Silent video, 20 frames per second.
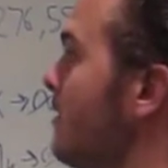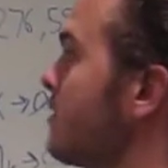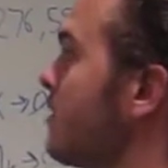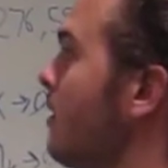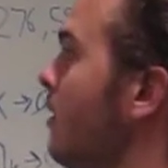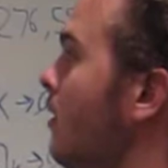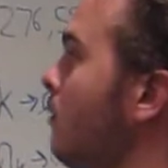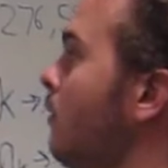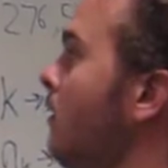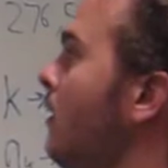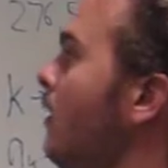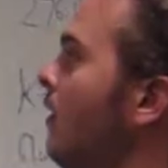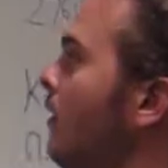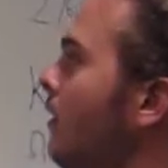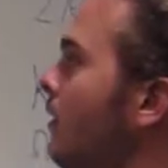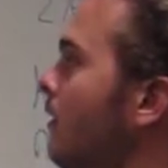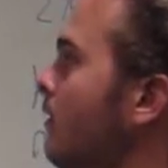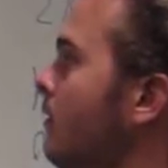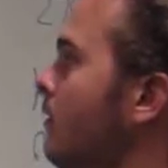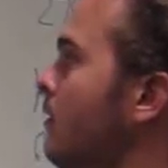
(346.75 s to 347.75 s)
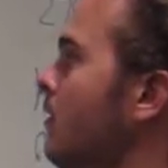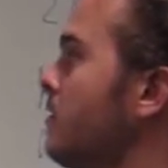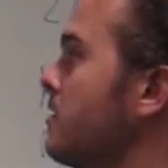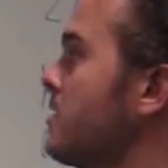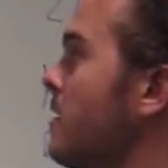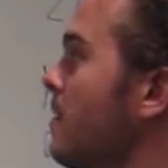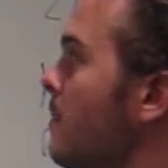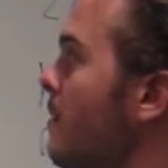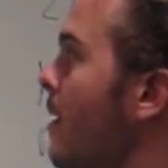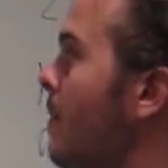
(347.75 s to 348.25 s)
So
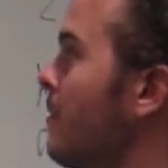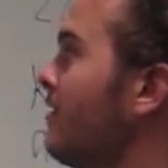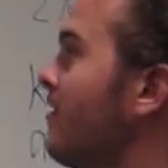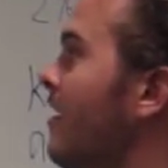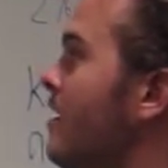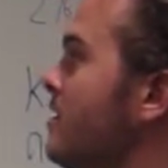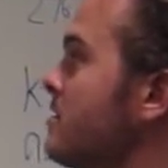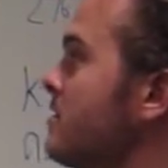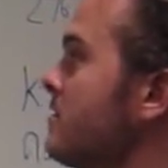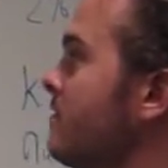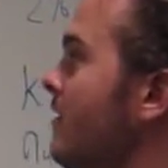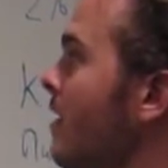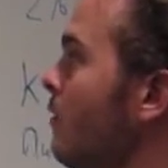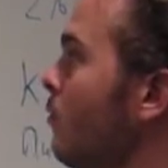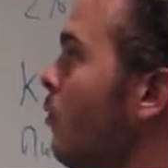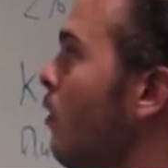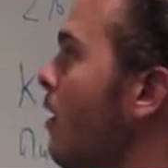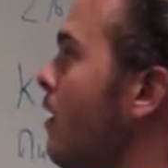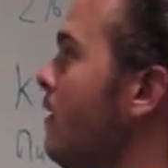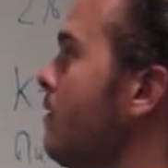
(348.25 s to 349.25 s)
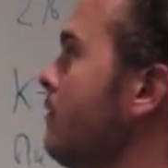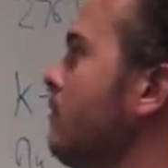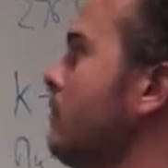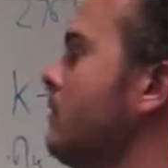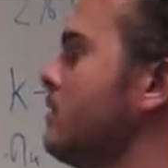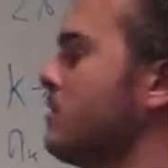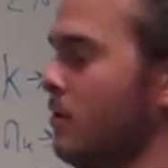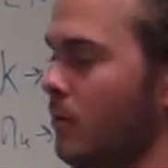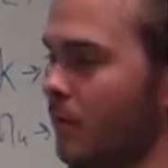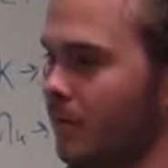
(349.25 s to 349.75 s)
sum of the proper divisors of
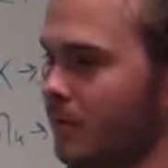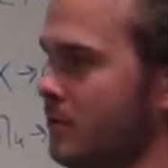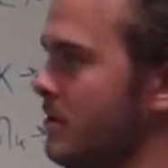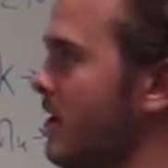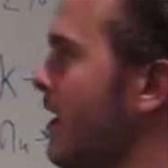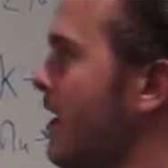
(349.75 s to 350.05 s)
n1 is equivalent to